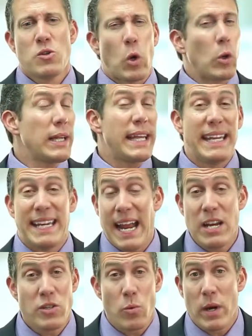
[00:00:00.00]
totally
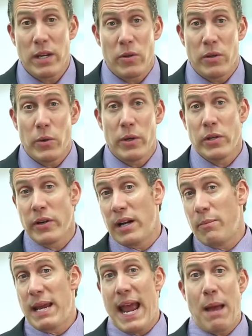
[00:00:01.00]
engaged in what you're doing, you're going
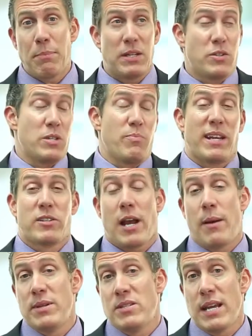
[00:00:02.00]
to be happy. It just makes
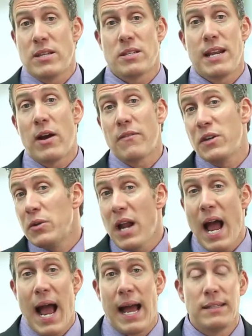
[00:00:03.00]
common sense. Now, if you're
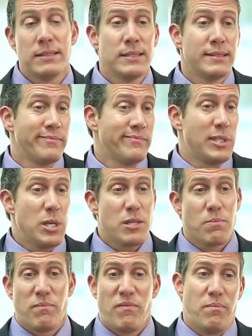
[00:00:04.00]
not,
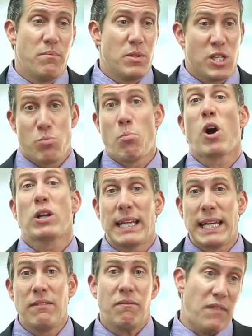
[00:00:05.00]
just
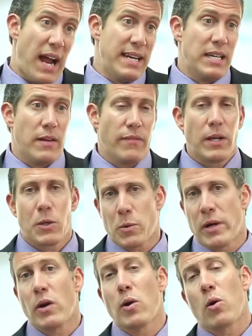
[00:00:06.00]
smartly find a different
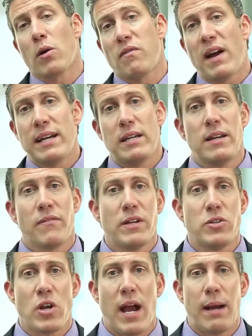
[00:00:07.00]
career or find a
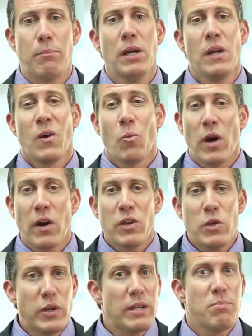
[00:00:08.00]
different job where
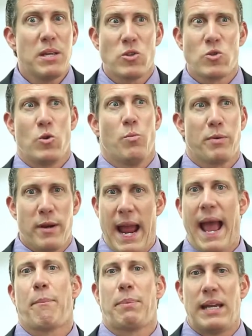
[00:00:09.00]
you can be super
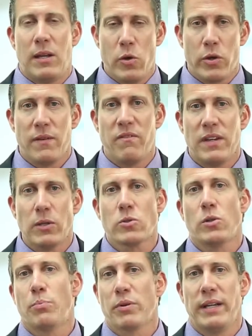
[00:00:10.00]
happy and you can feel
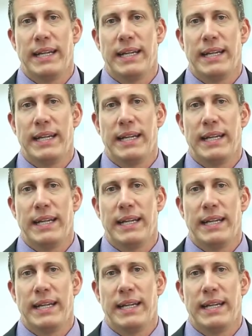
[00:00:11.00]
super